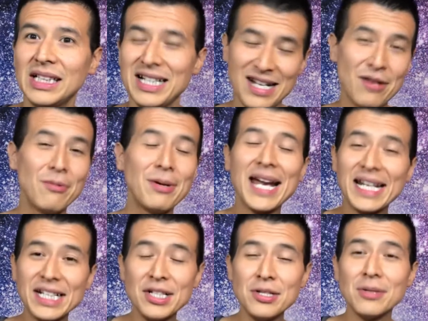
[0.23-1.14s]
We got
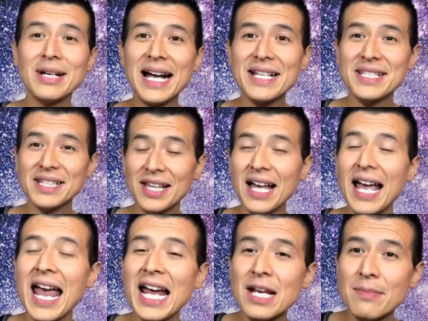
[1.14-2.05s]
a new Godzilla
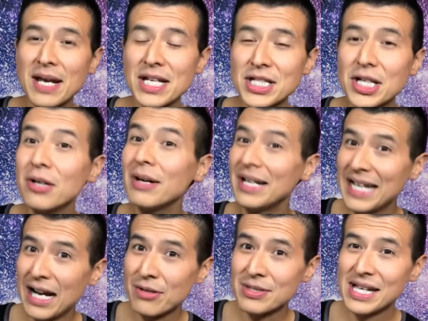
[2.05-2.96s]
anime show
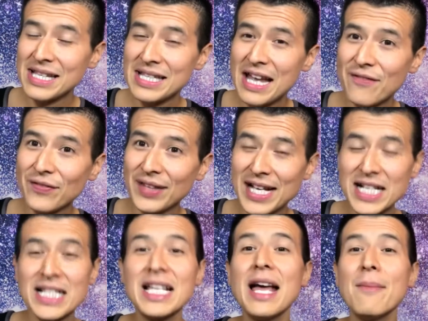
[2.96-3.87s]
announced on
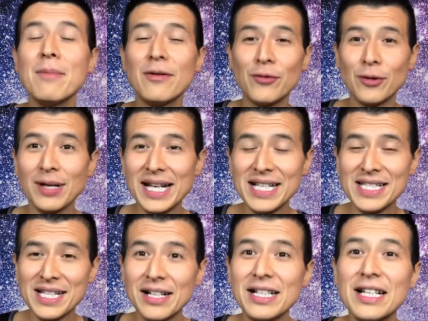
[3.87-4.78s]
Netflix. Before we get
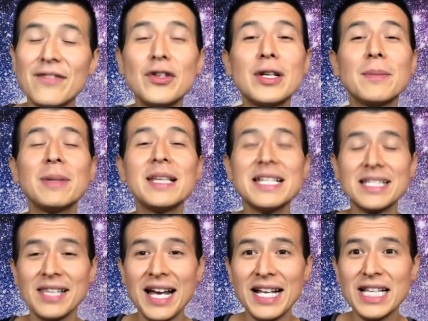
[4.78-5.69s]
started, if you could please
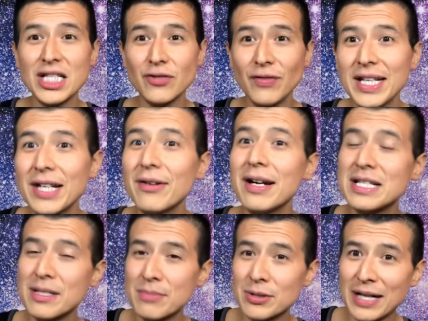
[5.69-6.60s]
like this video and
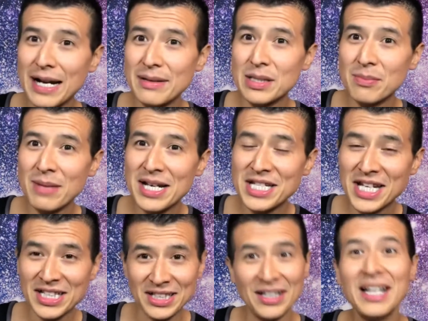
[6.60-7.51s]
subscribe to my
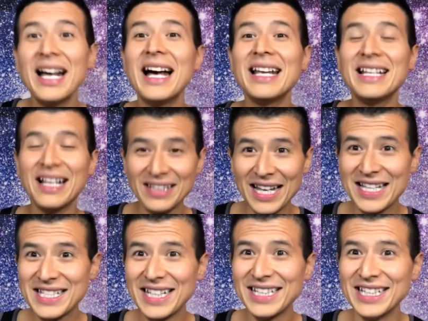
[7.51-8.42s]
channel. Now
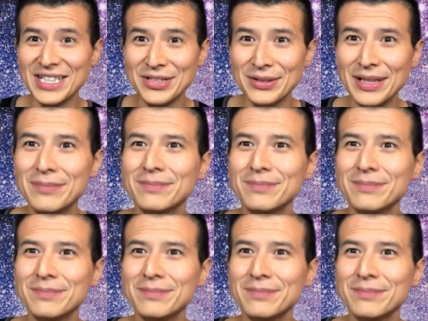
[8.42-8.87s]
let's get into it.